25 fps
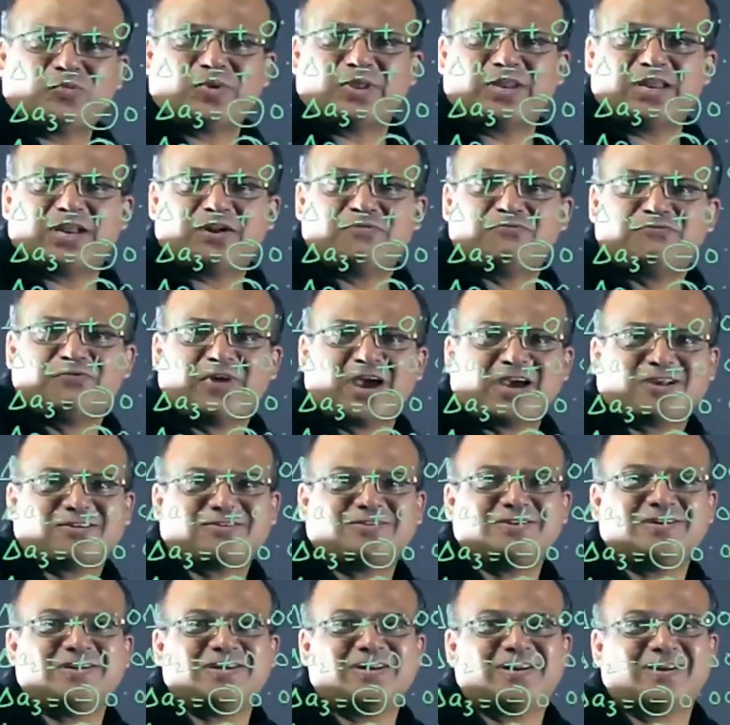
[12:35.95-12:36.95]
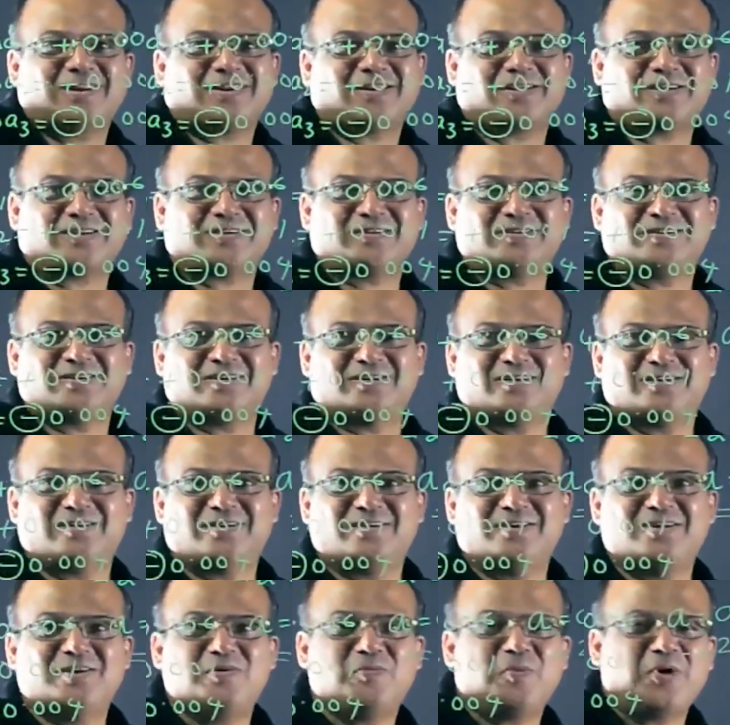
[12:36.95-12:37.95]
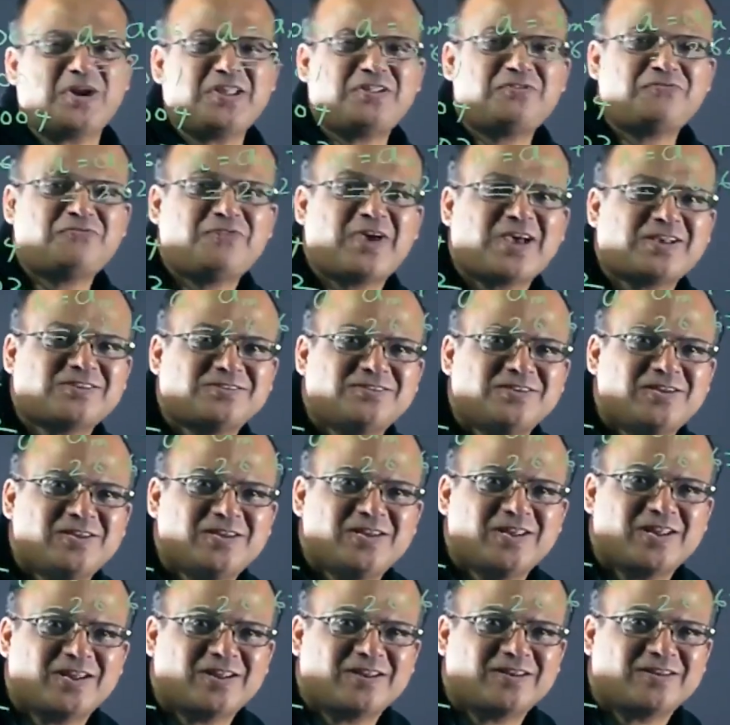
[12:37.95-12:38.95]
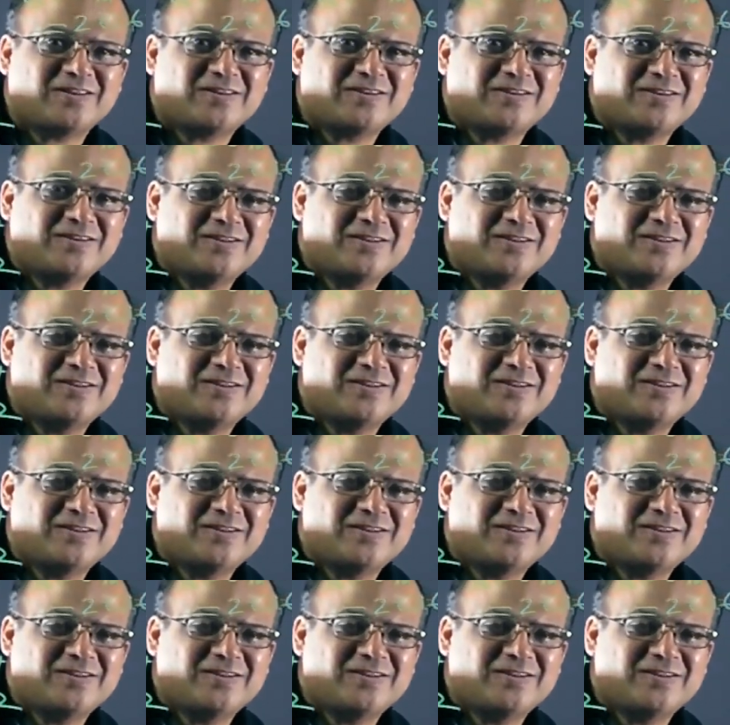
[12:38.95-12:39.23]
we need fractional error. What is fractional error?